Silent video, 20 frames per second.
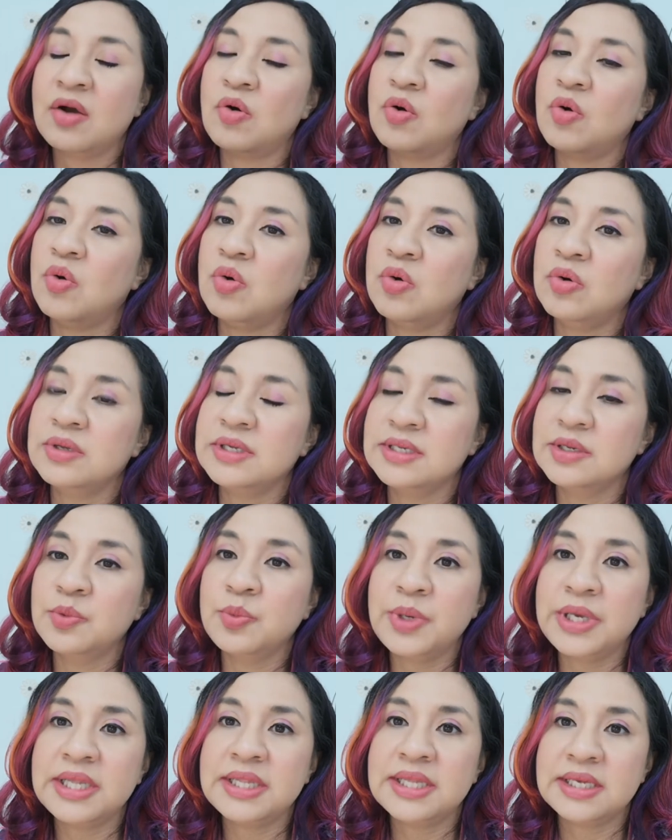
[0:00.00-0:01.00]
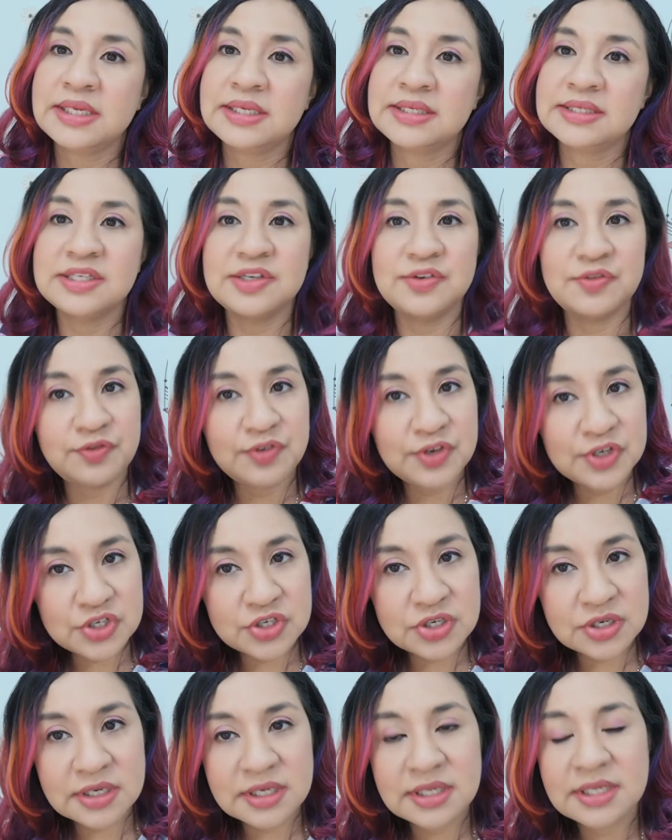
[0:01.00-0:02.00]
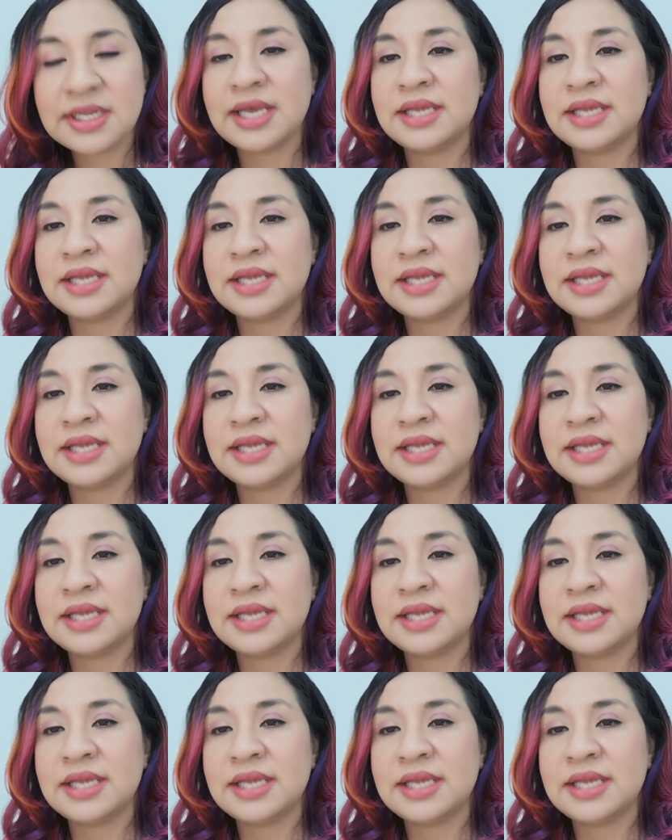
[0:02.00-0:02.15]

or in a way that is efficient,